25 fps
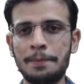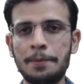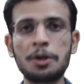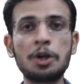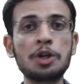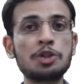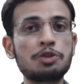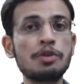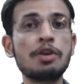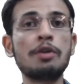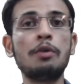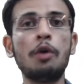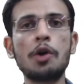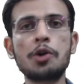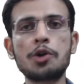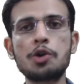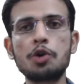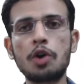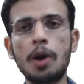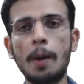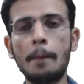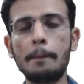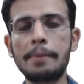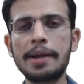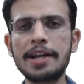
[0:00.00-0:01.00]
Because we want
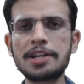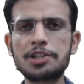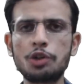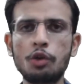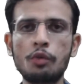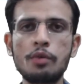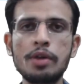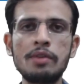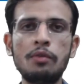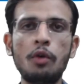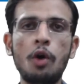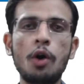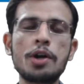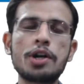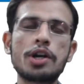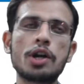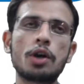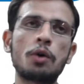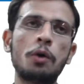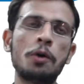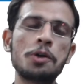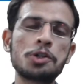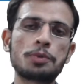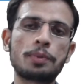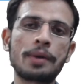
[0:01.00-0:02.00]
to compare, so we
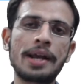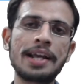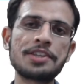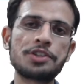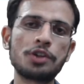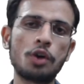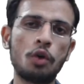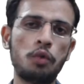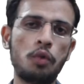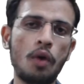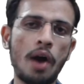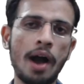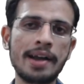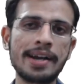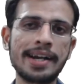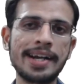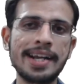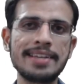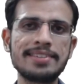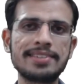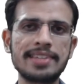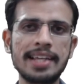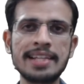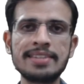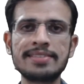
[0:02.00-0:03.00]
want cost price of R and
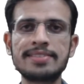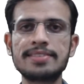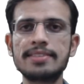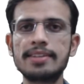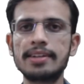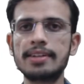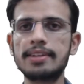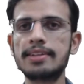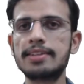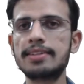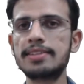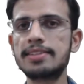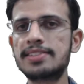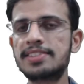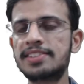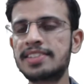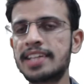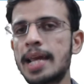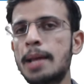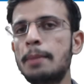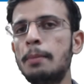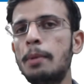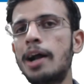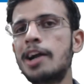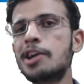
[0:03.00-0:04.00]
S in
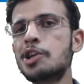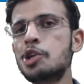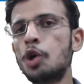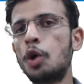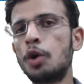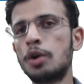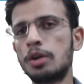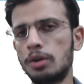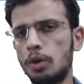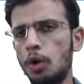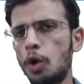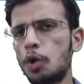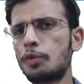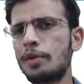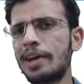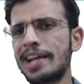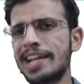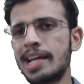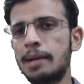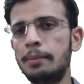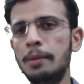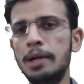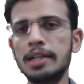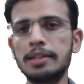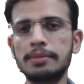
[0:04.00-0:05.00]
same unknown or
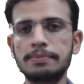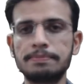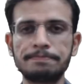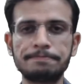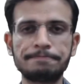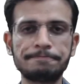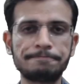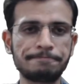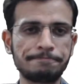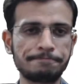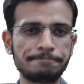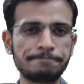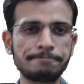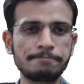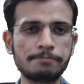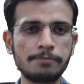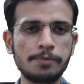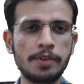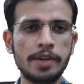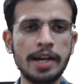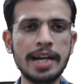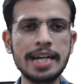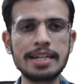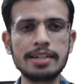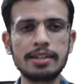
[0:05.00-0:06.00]
variable,
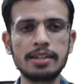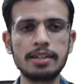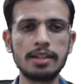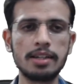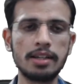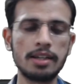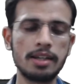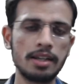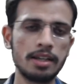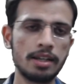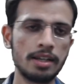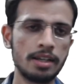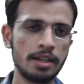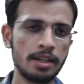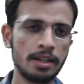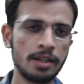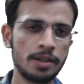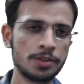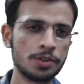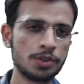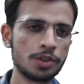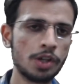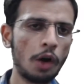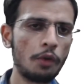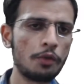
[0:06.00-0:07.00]
right?
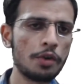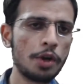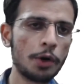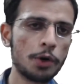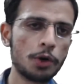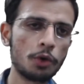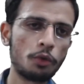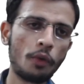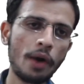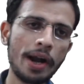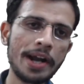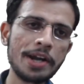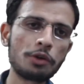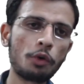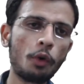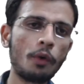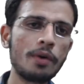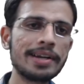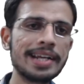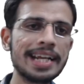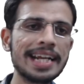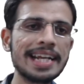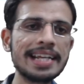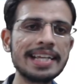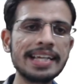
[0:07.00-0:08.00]
So now we have to find
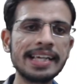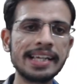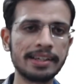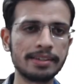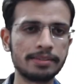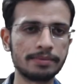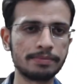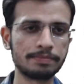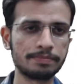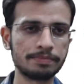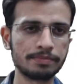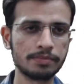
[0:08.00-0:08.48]
quantity here.